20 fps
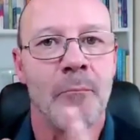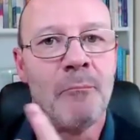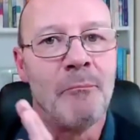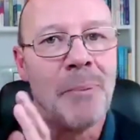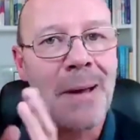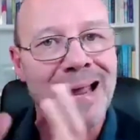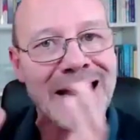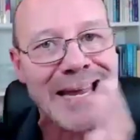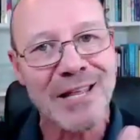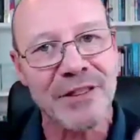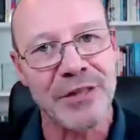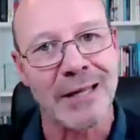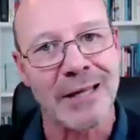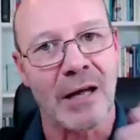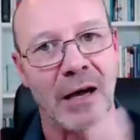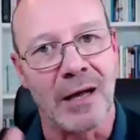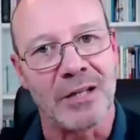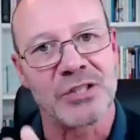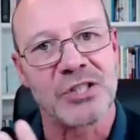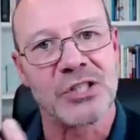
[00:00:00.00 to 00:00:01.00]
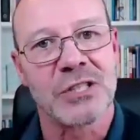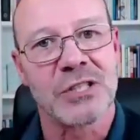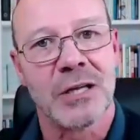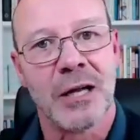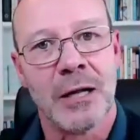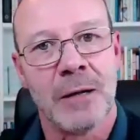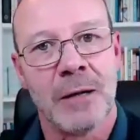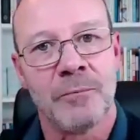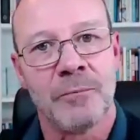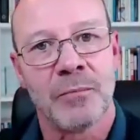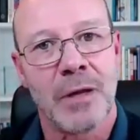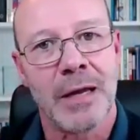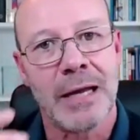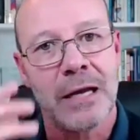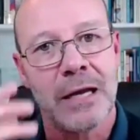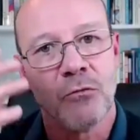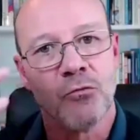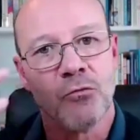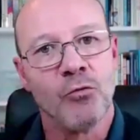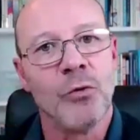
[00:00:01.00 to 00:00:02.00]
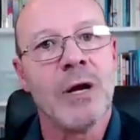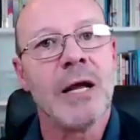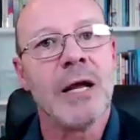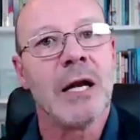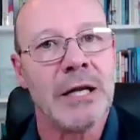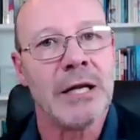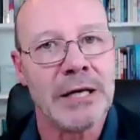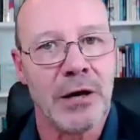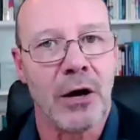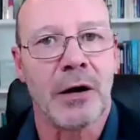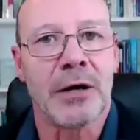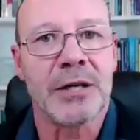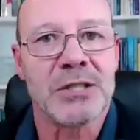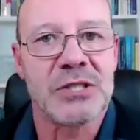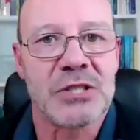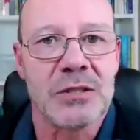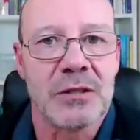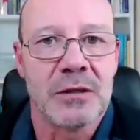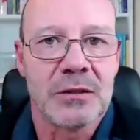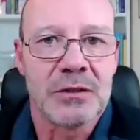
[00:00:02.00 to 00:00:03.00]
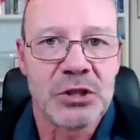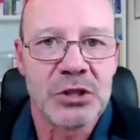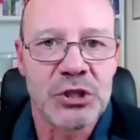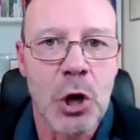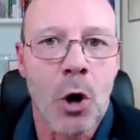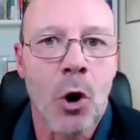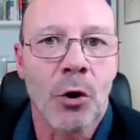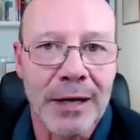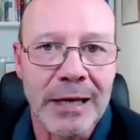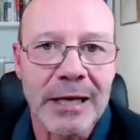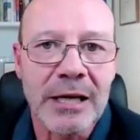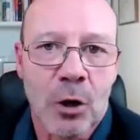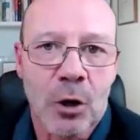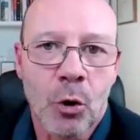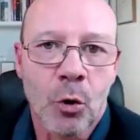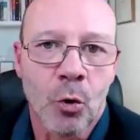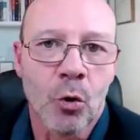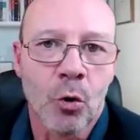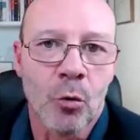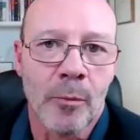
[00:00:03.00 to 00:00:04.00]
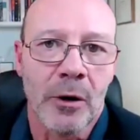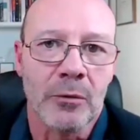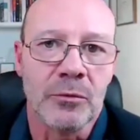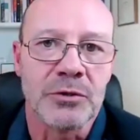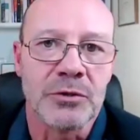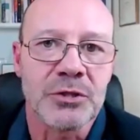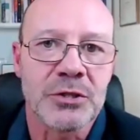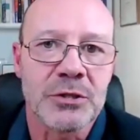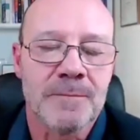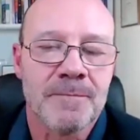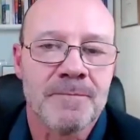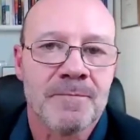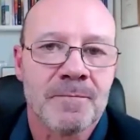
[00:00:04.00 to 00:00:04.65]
bathing us in really nice tonic hormones.